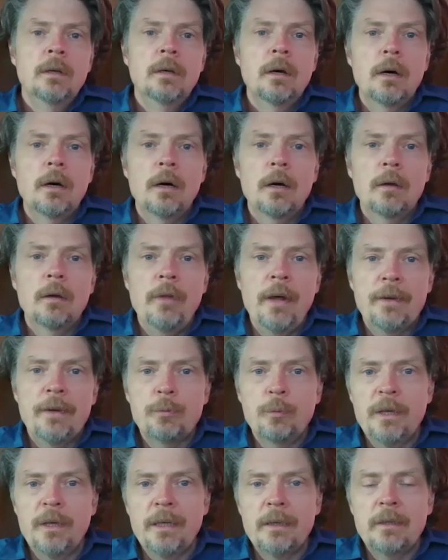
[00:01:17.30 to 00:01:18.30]
Uh,
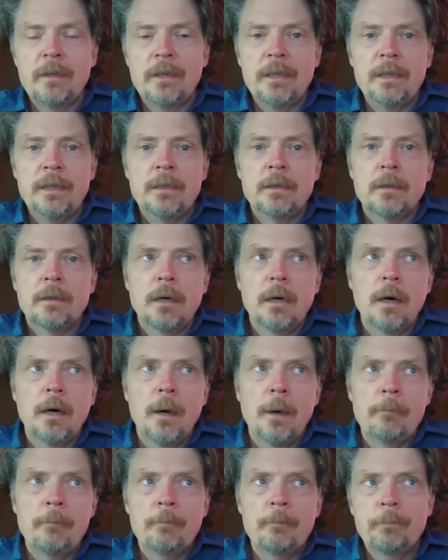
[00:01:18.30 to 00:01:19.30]
that's weekly,
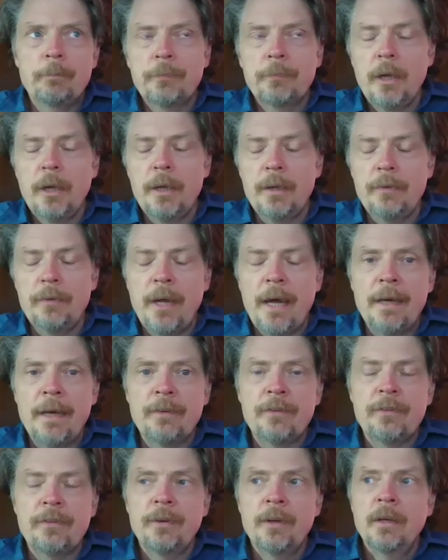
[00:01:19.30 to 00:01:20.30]
um, and
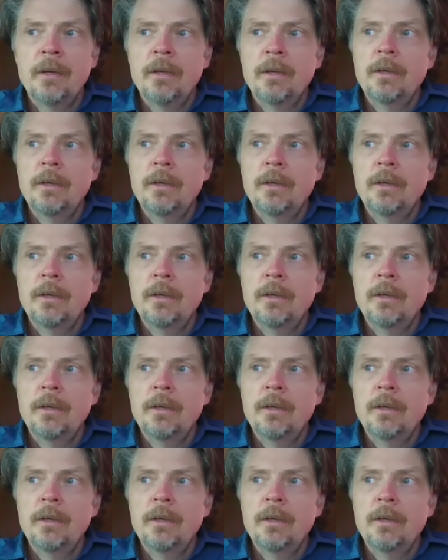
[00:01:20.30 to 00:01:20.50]
that's